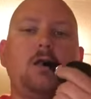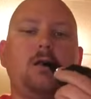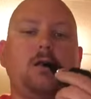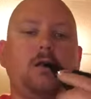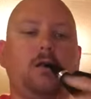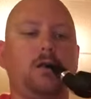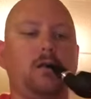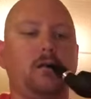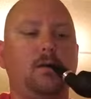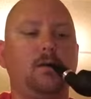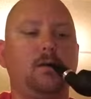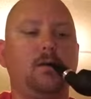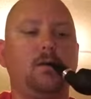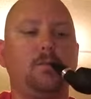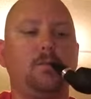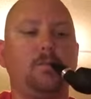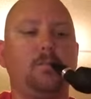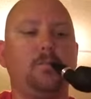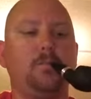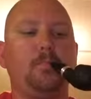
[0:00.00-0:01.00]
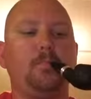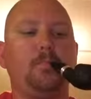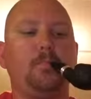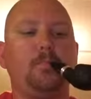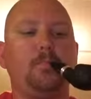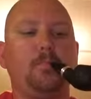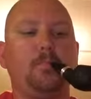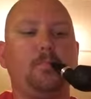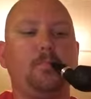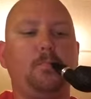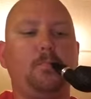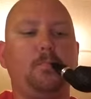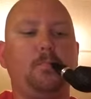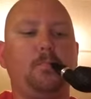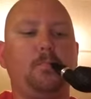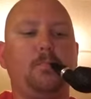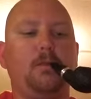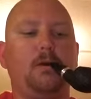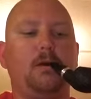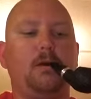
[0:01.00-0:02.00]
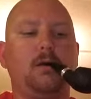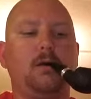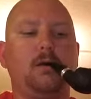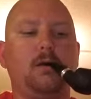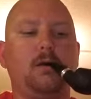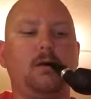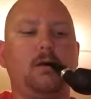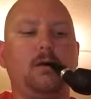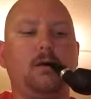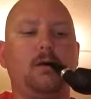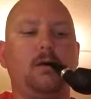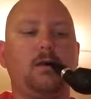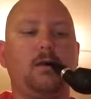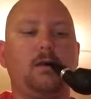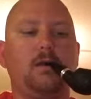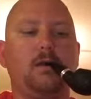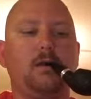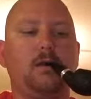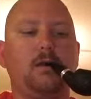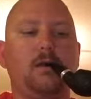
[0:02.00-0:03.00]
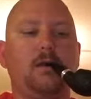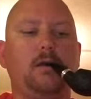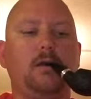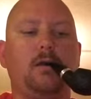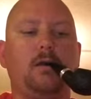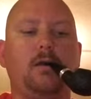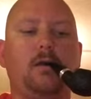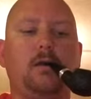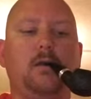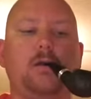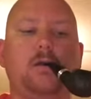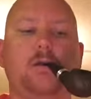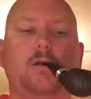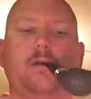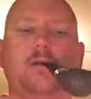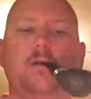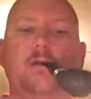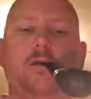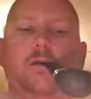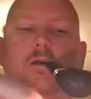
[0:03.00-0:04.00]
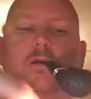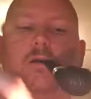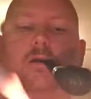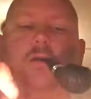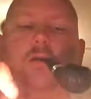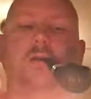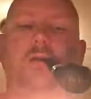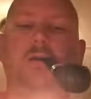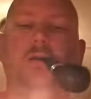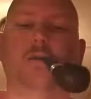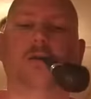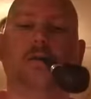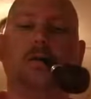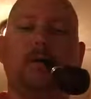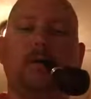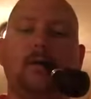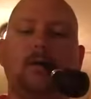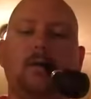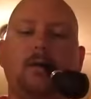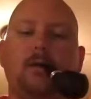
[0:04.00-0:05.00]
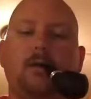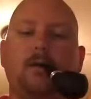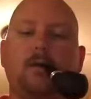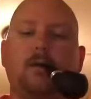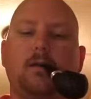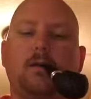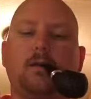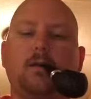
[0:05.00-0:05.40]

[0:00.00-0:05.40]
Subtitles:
(no one is talking)